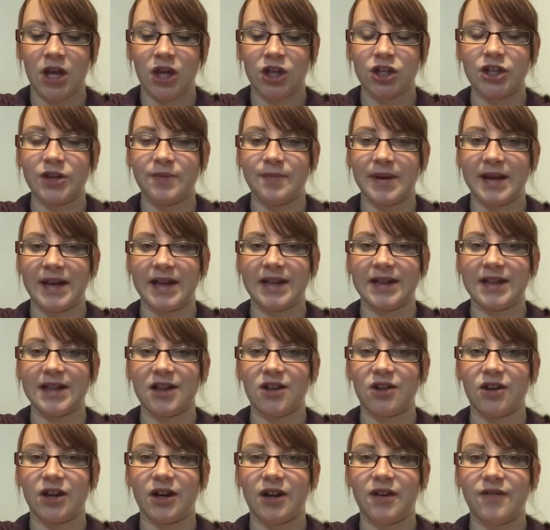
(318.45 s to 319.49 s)
she'd been in there
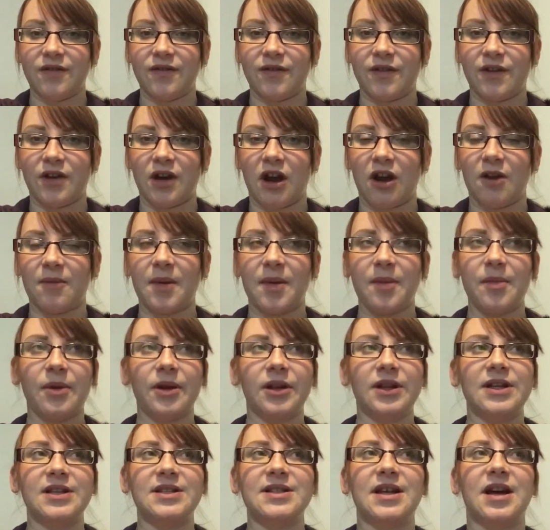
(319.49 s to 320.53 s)
long enough. I remember
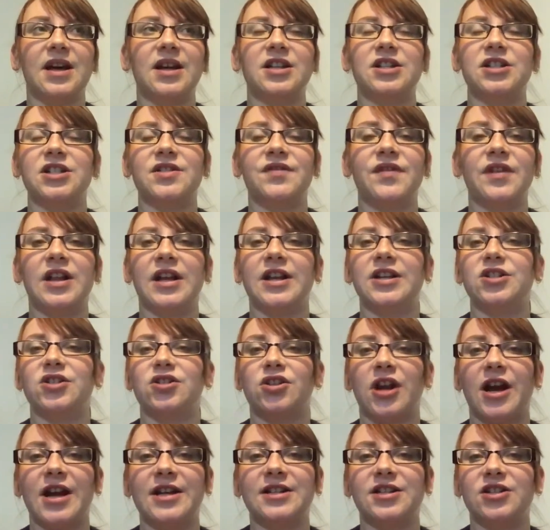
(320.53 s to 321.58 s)
in the start, it just felt like it
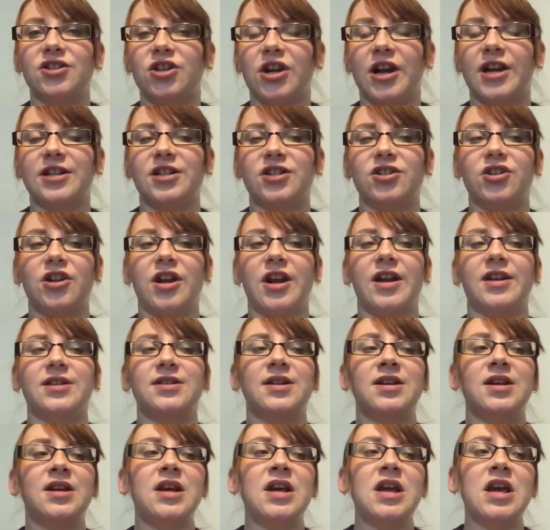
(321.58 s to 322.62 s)
dragged and dragged and dragged.
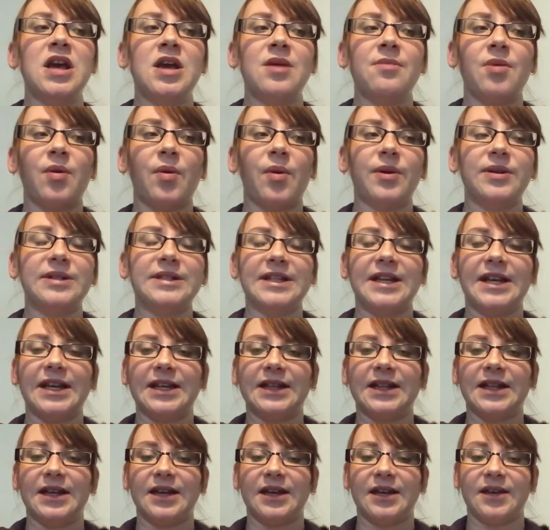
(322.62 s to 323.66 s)
But we were sitting
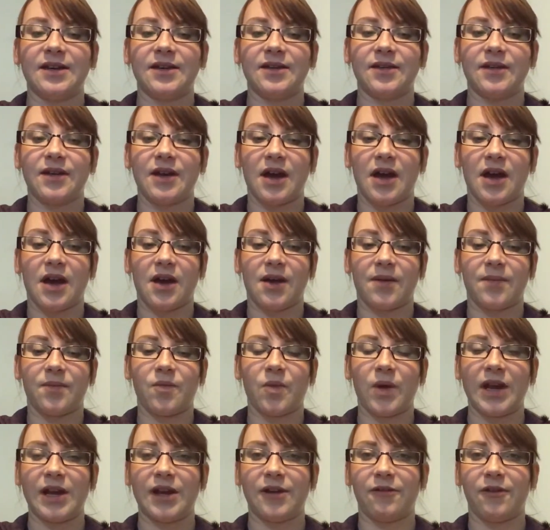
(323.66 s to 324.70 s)
in the
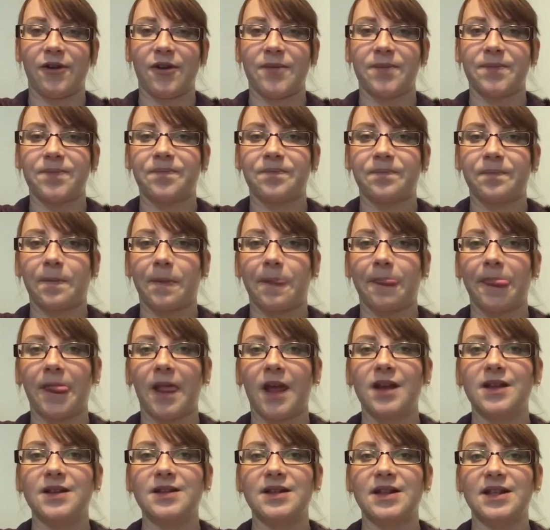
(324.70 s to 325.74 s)
waiting room
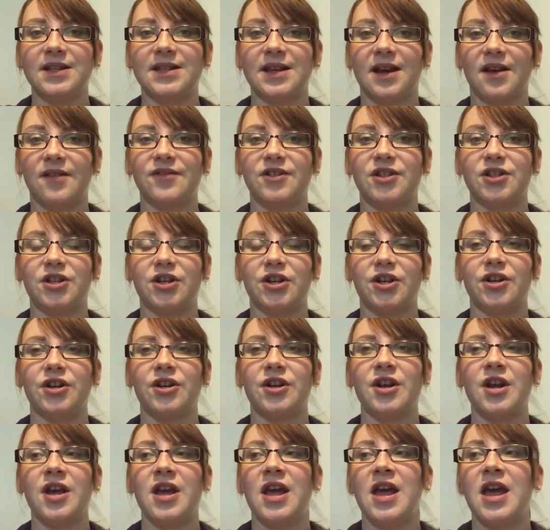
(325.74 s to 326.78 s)
this afternoon
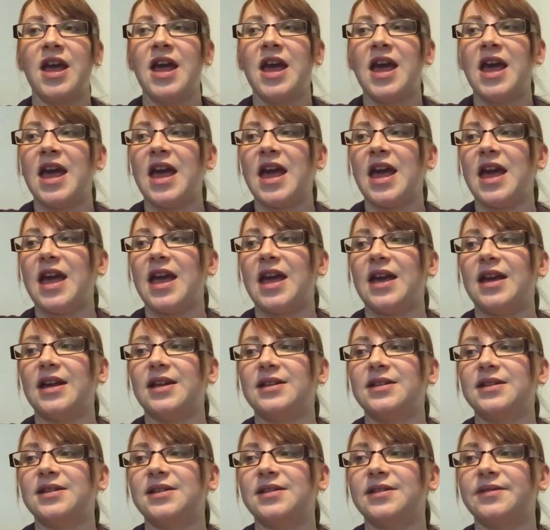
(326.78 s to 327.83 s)

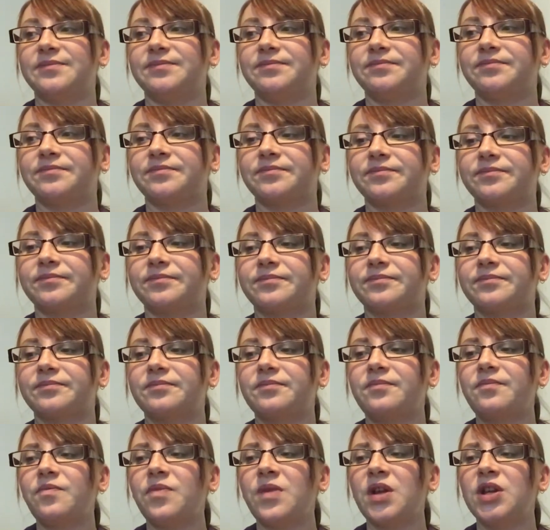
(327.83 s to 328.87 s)
and
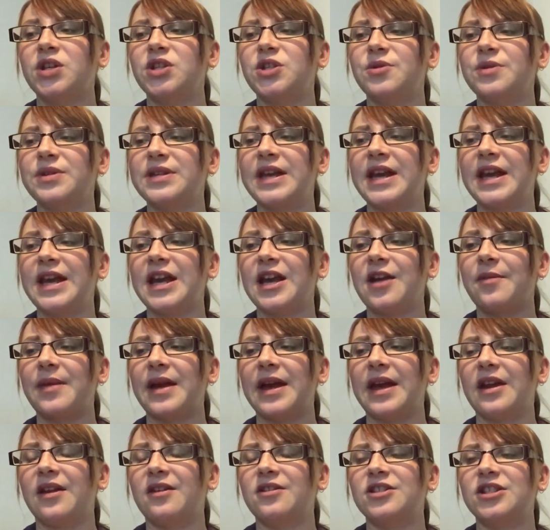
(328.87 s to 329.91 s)
she was kicking
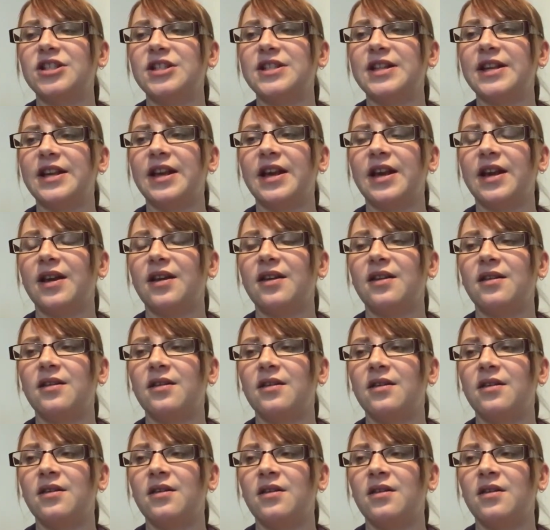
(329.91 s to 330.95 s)
me and I was just thinking,
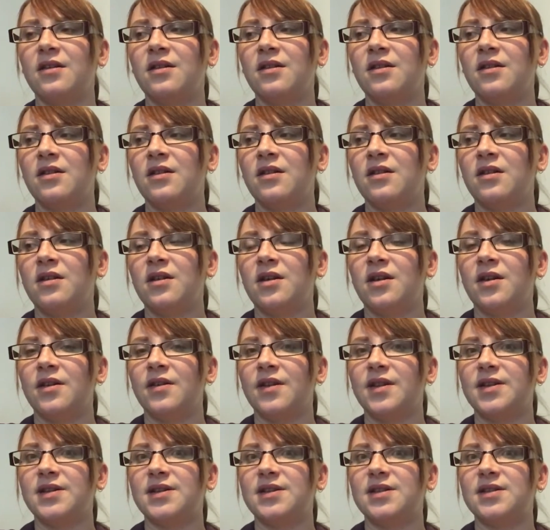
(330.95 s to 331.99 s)

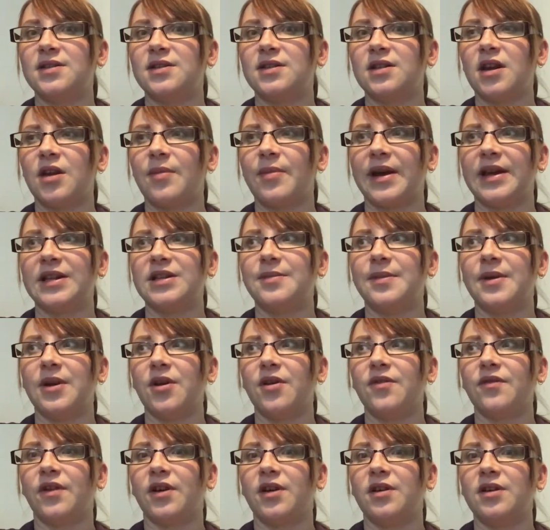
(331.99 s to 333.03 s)
this is about to be
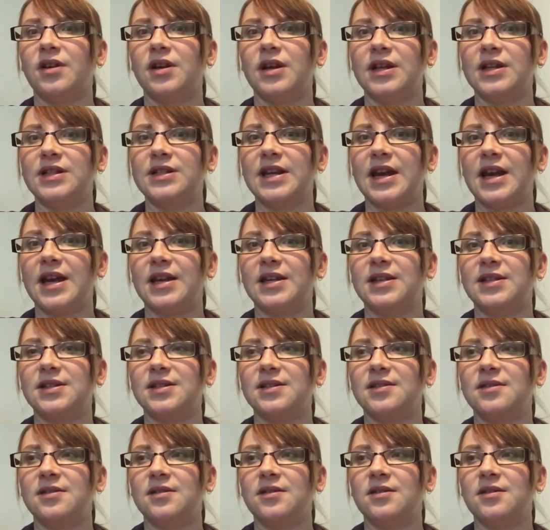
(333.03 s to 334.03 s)
over in days.